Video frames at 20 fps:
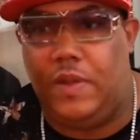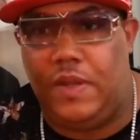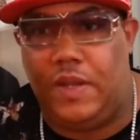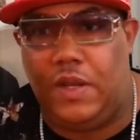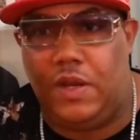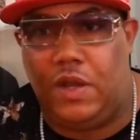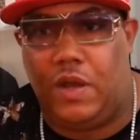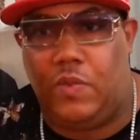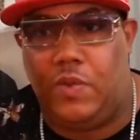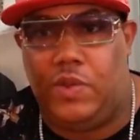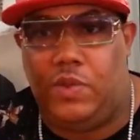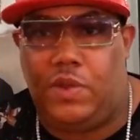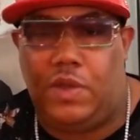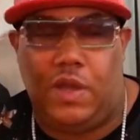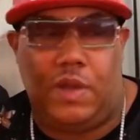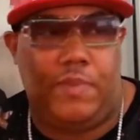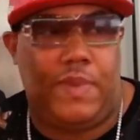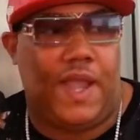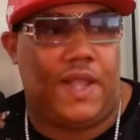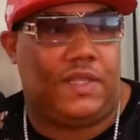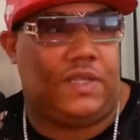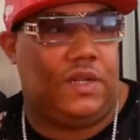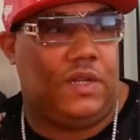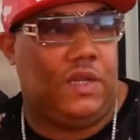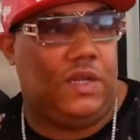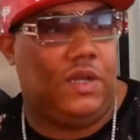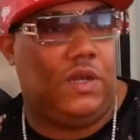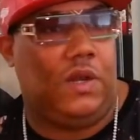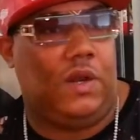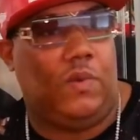you know, when you come back to the
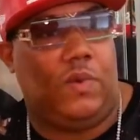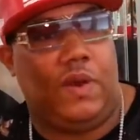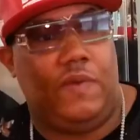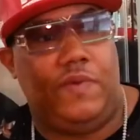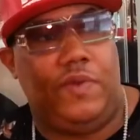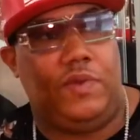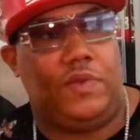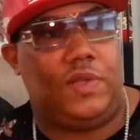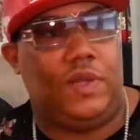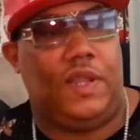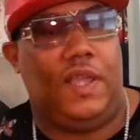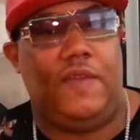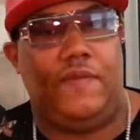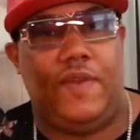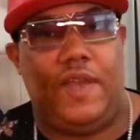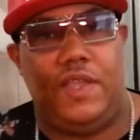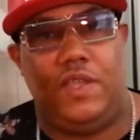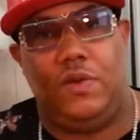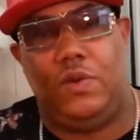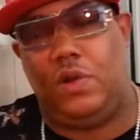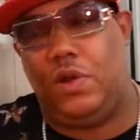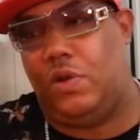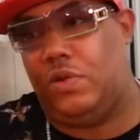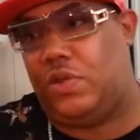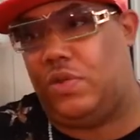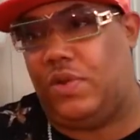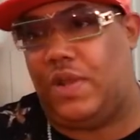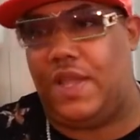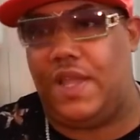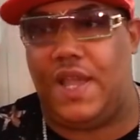hood or wherever you used to live at, you'll go
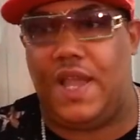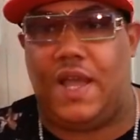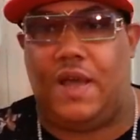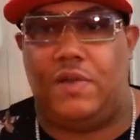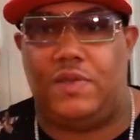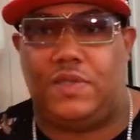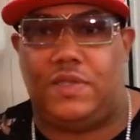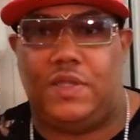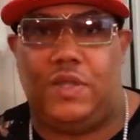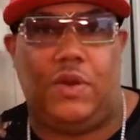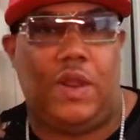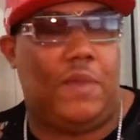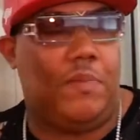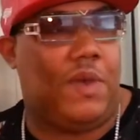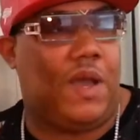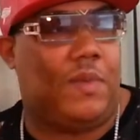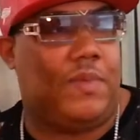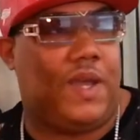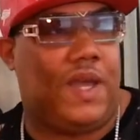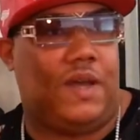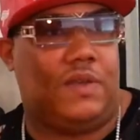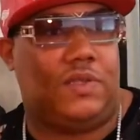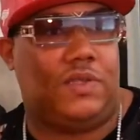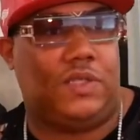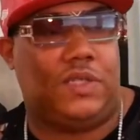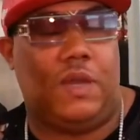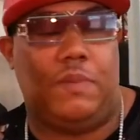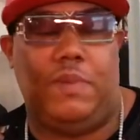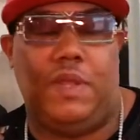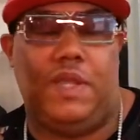through their house, through their mama house.
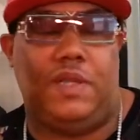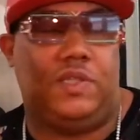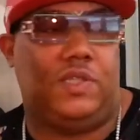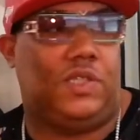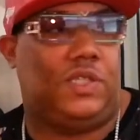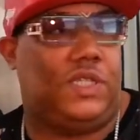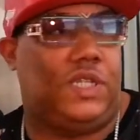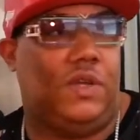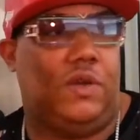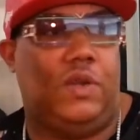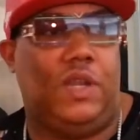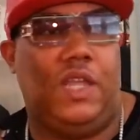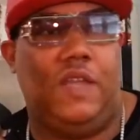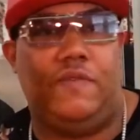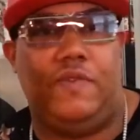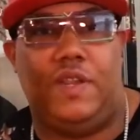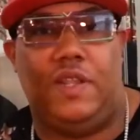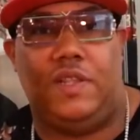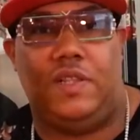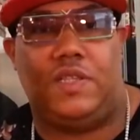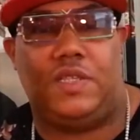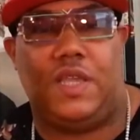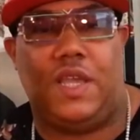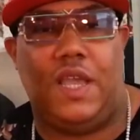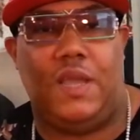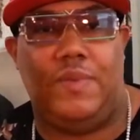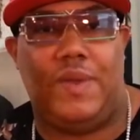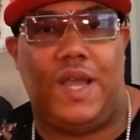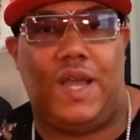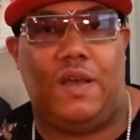Some niggas are still living in the
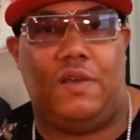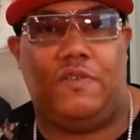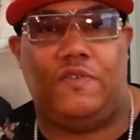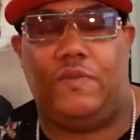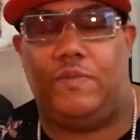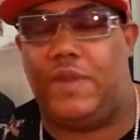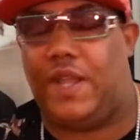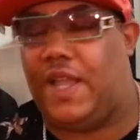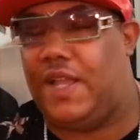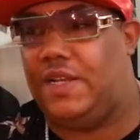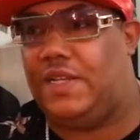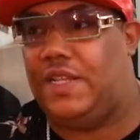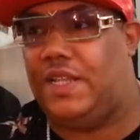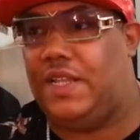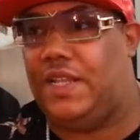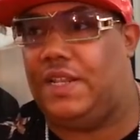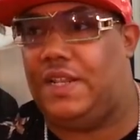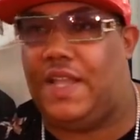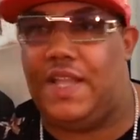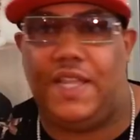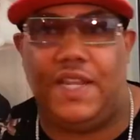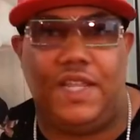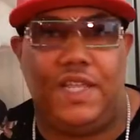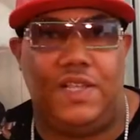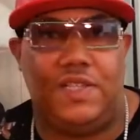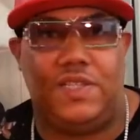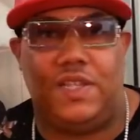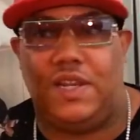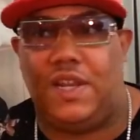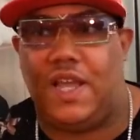same house from
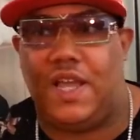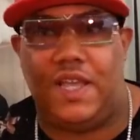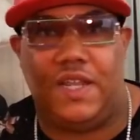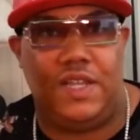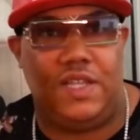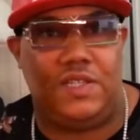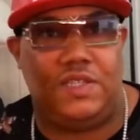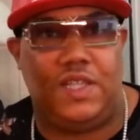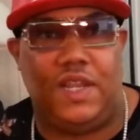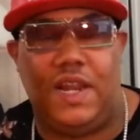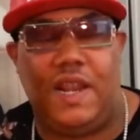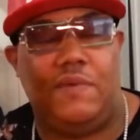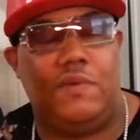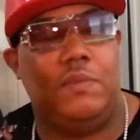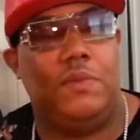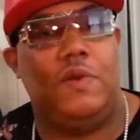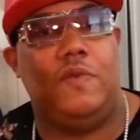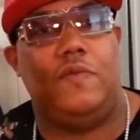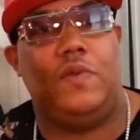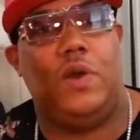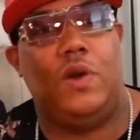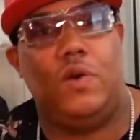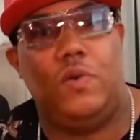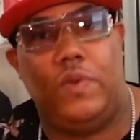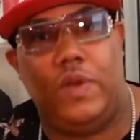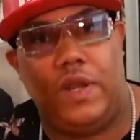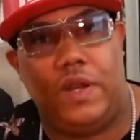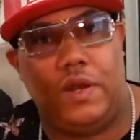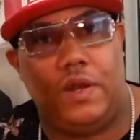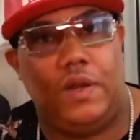1980s to 90s that never moved
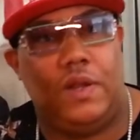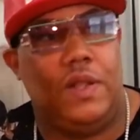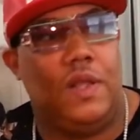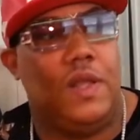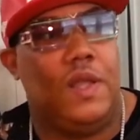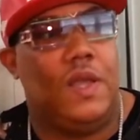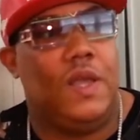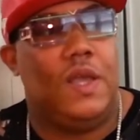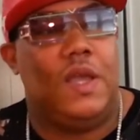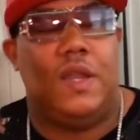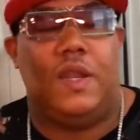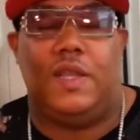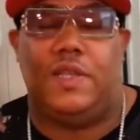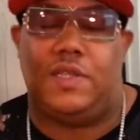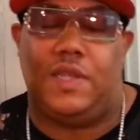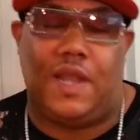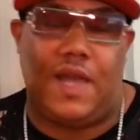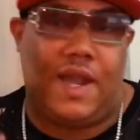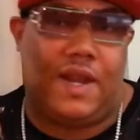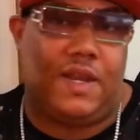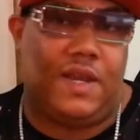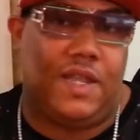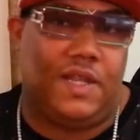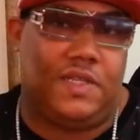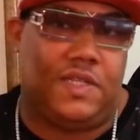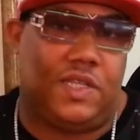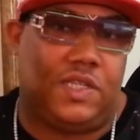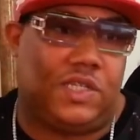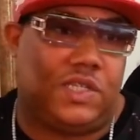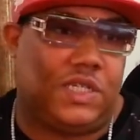nowhere. There's a lot of
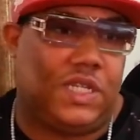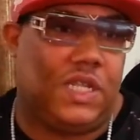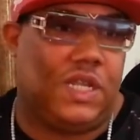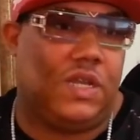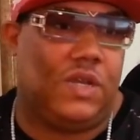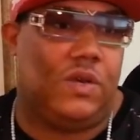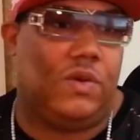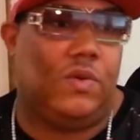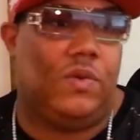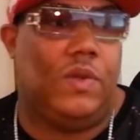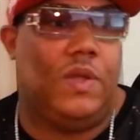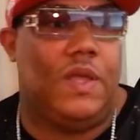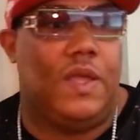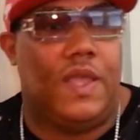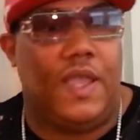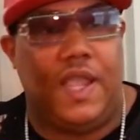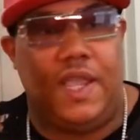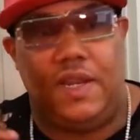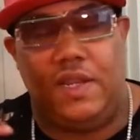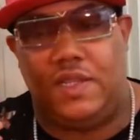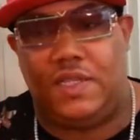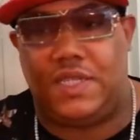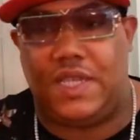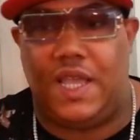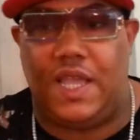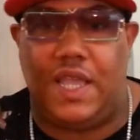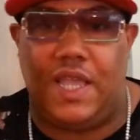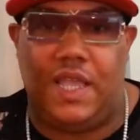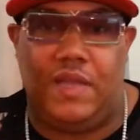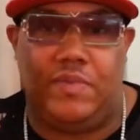niggas that's still in the
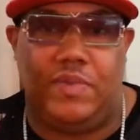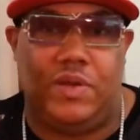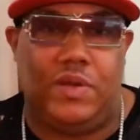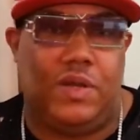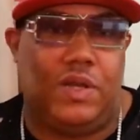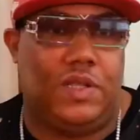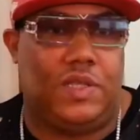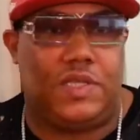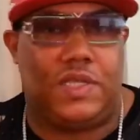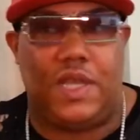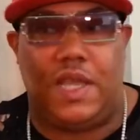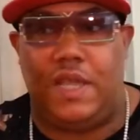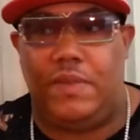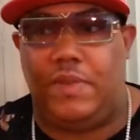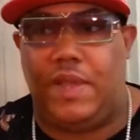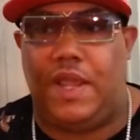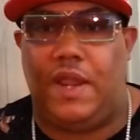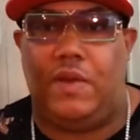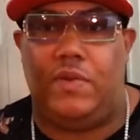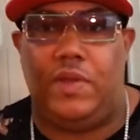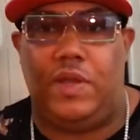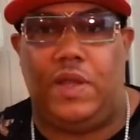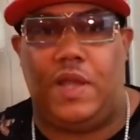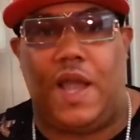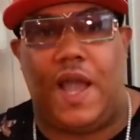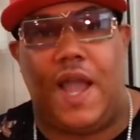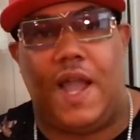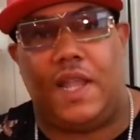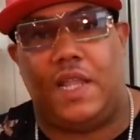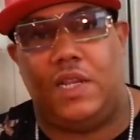same hood, same area.
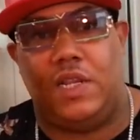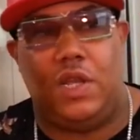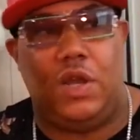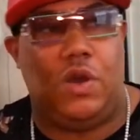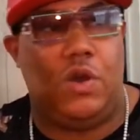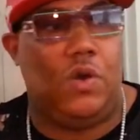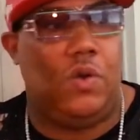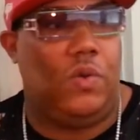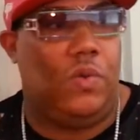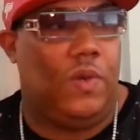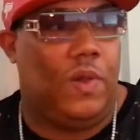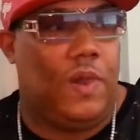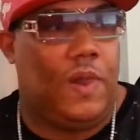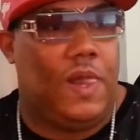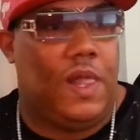I know